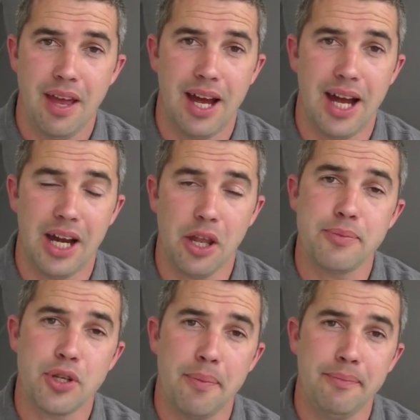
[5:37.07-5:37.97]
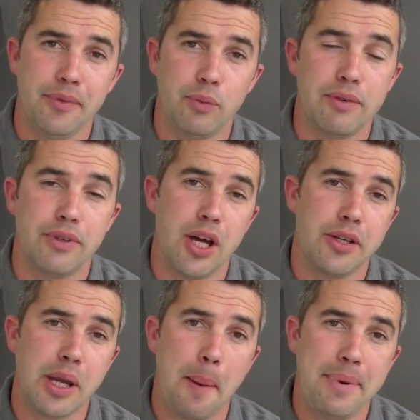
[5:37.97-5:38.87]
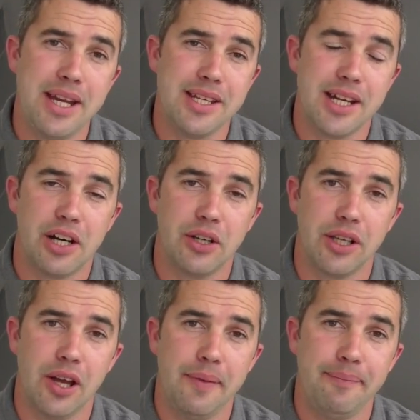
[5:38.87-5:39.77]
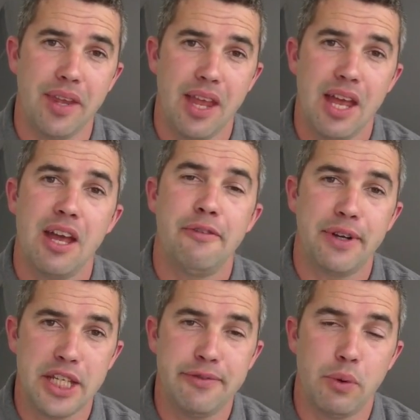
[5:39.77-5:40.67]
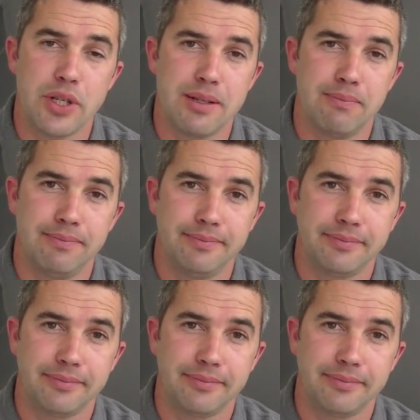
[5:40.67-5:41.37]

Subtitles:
And I'm Tom with Learn PDR Online. Thank you for watching.